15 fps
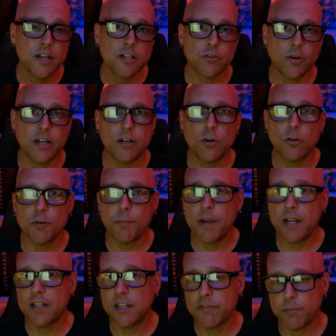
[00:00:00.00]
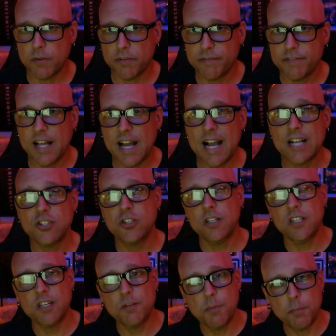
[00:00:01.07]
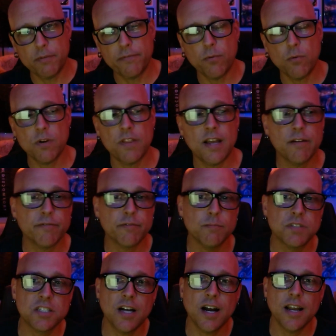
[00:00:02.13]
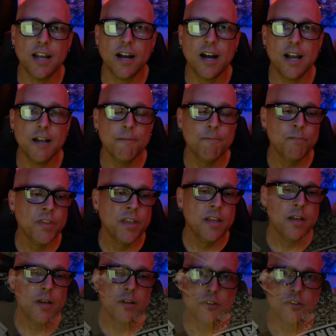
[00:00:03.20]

So I know her mainly from The Flash, and a little bit before that from Sky High. The